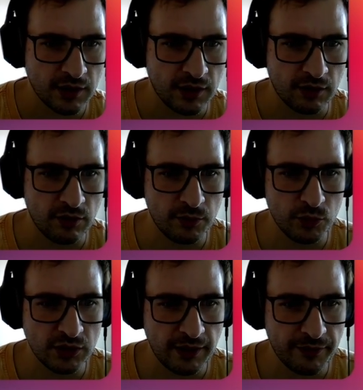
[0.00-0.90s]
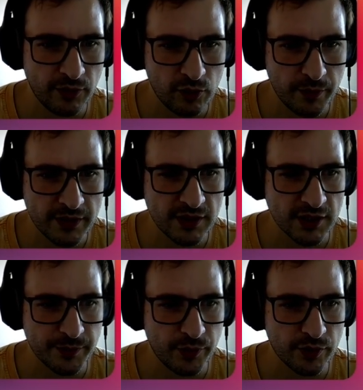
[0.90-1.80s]
Including multi-tab document,
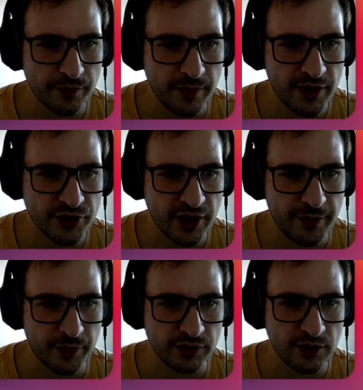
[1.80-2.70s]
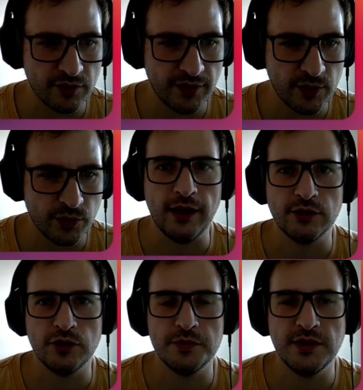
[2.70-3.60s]
export, merge, and particular file.
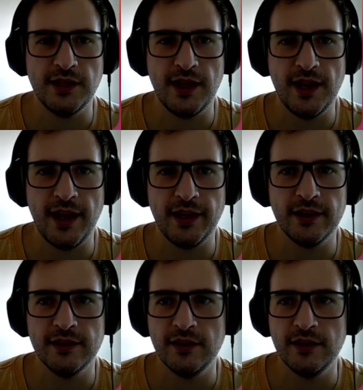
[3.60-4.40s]
Something that I like.